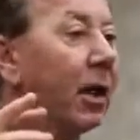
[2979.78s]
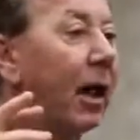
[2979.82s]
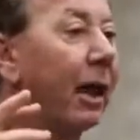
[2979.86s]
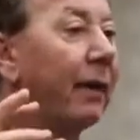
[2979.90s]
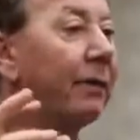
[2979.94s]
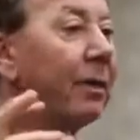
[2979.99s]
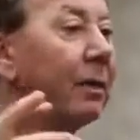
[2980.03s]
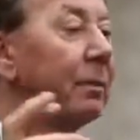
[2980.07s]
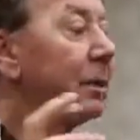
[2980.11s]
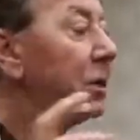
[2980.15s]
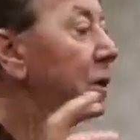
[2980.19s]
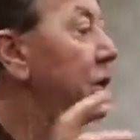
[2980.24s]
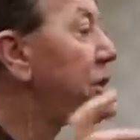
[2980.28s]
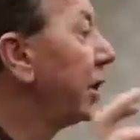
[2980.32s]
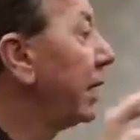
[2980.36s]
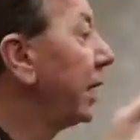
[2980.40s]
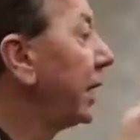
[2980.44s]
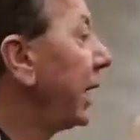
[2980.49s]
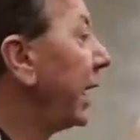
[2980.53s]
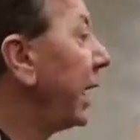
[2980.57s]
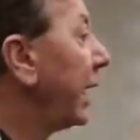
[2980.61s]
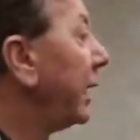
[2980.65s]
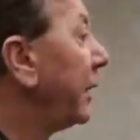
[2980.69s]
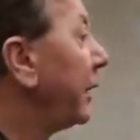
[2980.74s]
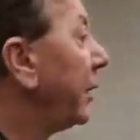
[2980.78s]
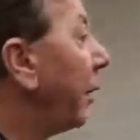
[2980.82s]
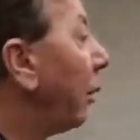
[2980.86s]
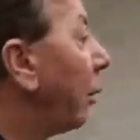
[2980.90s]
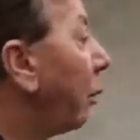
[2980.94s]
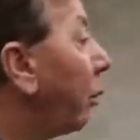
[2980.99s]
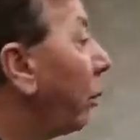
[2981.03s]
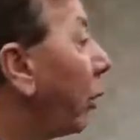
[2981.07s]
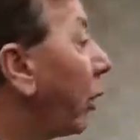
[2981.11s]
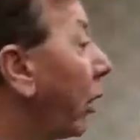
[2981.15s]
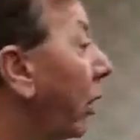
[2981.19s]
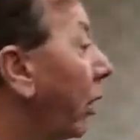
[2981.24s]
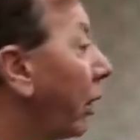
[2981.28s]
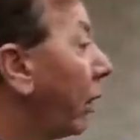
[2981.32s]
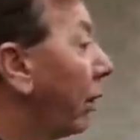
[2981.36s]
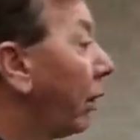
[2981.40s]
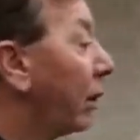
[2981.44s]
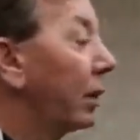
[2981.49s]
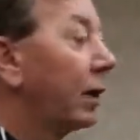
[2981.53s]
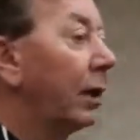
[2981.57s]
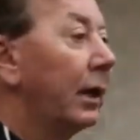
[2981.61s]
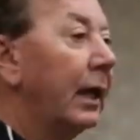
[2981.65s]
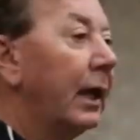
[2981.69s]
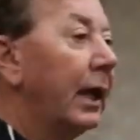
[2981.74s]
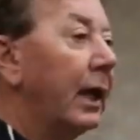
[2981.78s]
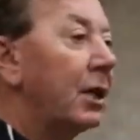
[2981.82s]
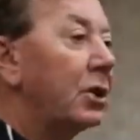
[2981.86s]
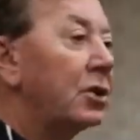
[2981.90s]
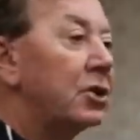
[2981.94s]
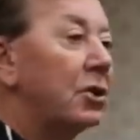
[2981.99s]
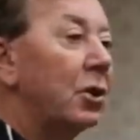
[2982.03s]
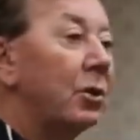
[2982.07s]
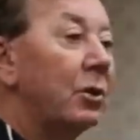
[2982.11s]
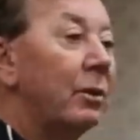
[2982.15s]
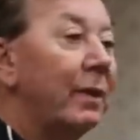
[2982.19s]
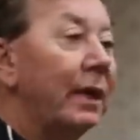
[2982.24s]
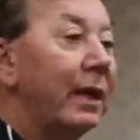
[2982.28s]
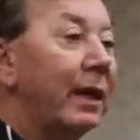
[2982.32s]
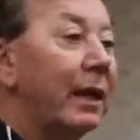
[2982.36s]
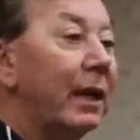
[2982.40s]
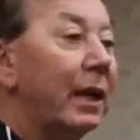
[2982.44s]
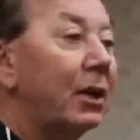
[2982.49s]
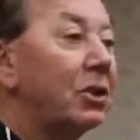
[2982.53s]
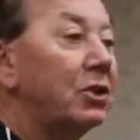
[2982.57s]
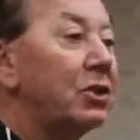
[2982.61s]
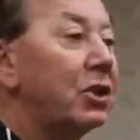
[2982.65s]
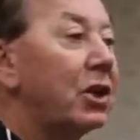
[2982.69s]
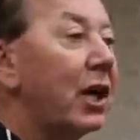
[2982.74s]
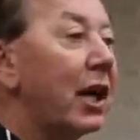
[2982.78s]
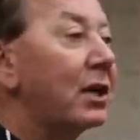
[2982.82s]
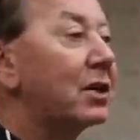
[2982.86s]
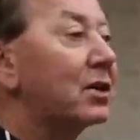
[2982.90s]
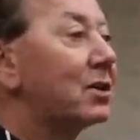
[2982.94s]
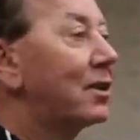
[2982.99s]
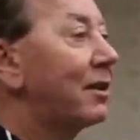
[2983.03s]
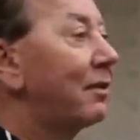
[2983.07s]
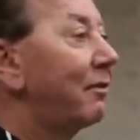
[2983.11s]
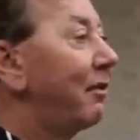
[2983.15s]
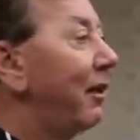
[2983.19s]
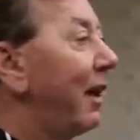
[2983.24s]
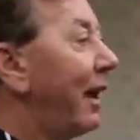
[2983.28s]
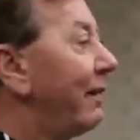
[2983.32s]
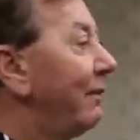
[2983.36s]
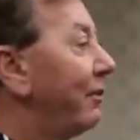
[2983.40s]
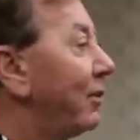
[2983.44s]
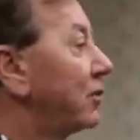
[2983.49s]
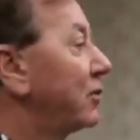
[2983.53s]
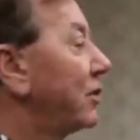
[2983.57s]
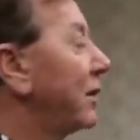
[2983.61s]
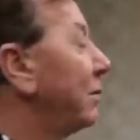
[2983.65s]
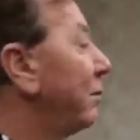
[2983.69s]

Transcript: coffee machine in the world so we can adjust the flavors.